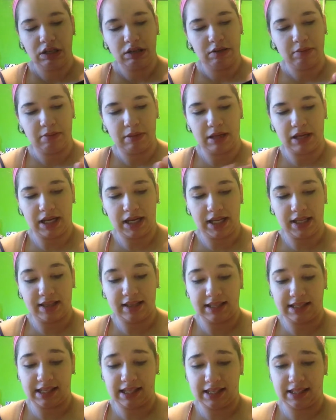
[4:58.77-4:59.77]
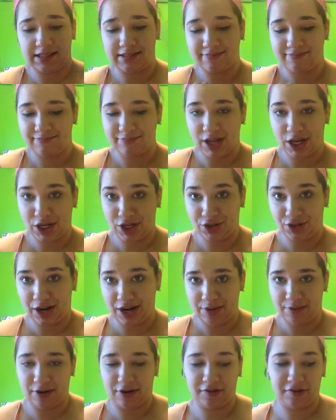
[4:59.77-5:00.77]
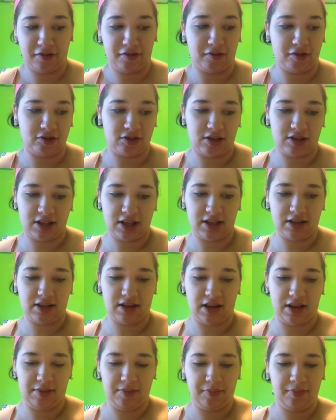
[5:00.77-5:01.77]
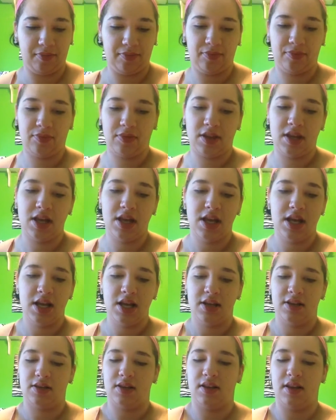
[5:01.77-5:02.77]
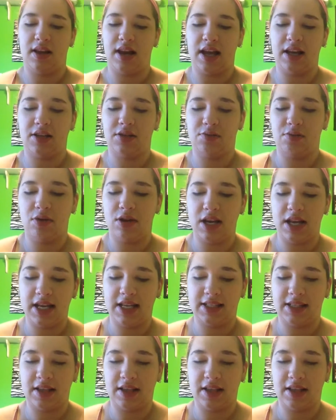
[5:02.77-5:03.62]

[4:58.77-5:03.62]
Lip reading: But this is a great one for versatility. So the next one is